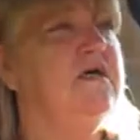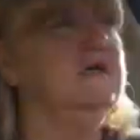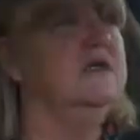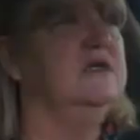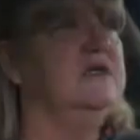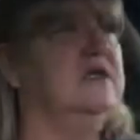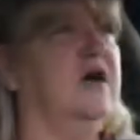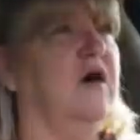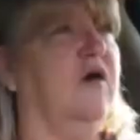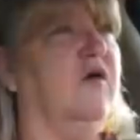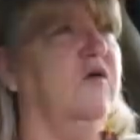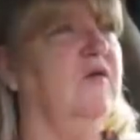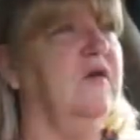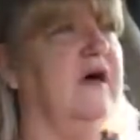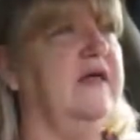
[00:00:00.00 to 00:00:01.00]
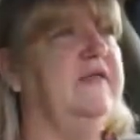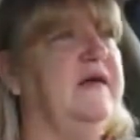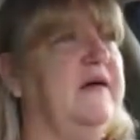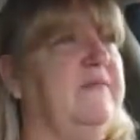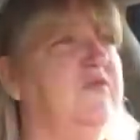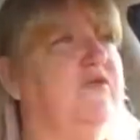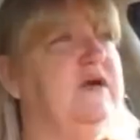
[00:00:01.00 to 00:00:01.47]
So at
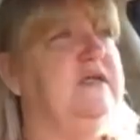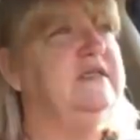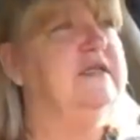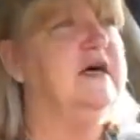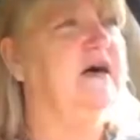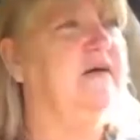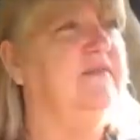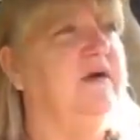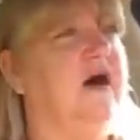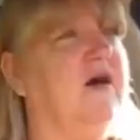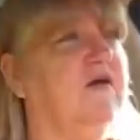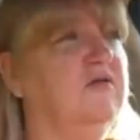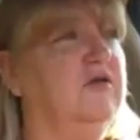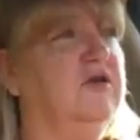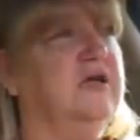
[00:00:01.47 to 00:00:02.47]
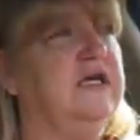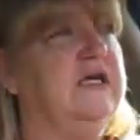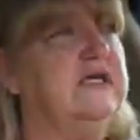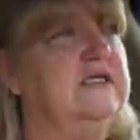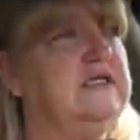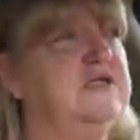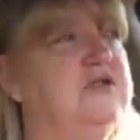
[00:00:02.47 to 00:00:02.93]
that point in time, I'll look
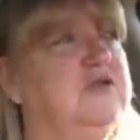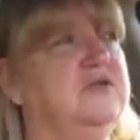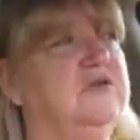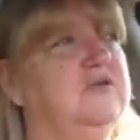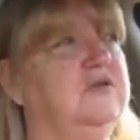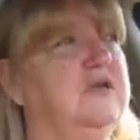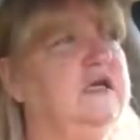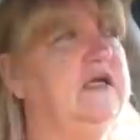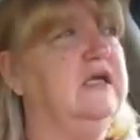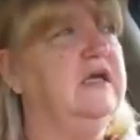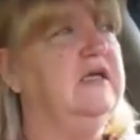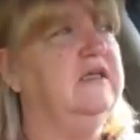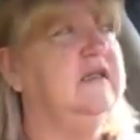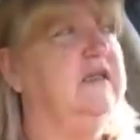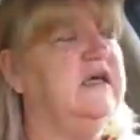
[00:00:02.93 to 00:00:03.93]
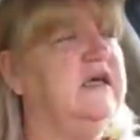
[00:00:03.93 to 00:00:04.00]
into getting